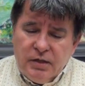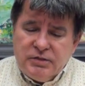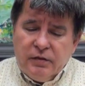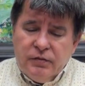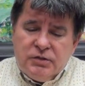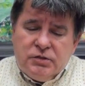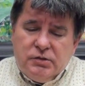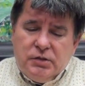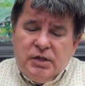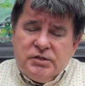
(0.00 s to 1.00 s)
is that this,
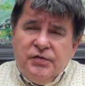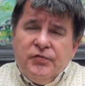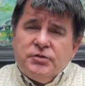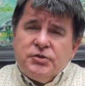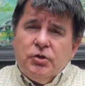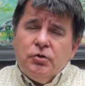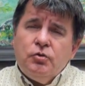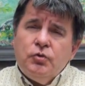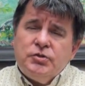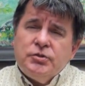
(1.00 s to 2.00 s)
it's difficult to know
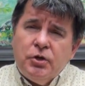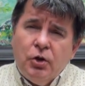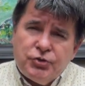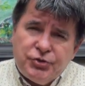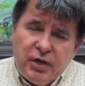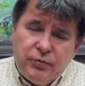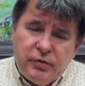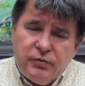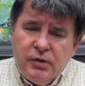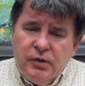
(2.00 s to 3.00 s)
who to negotiate
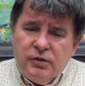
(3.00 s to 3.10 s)
with.